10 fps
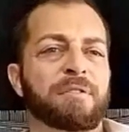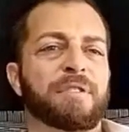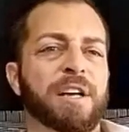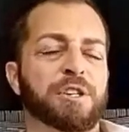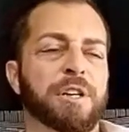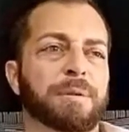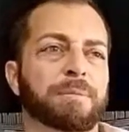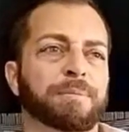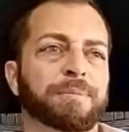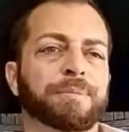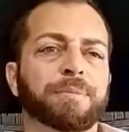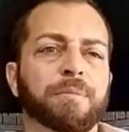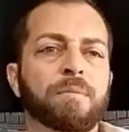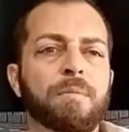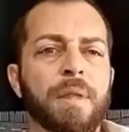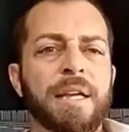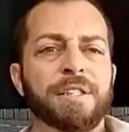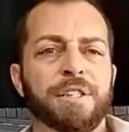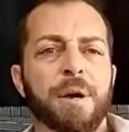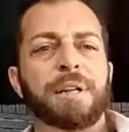eviction
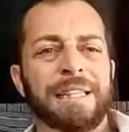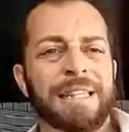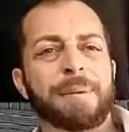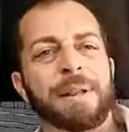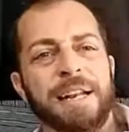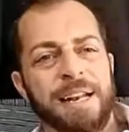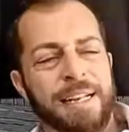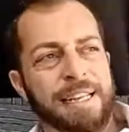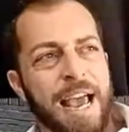is somewhat limited in its